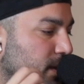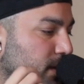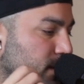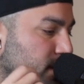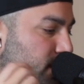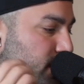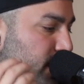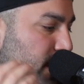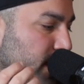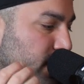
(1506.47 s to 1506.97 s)
and
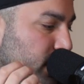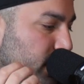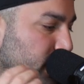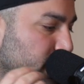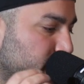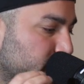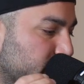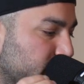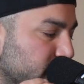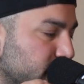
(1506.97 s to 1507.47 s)
the final
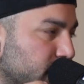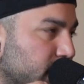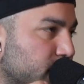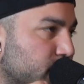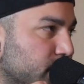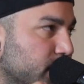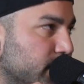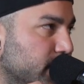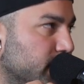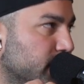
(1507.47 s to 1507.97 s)
thing we can
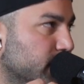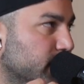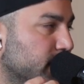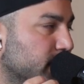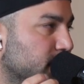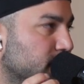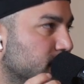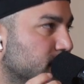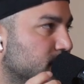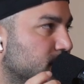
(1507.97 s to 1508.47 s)
touch on here
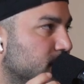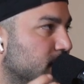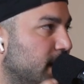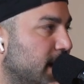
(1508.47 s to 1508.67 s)
with this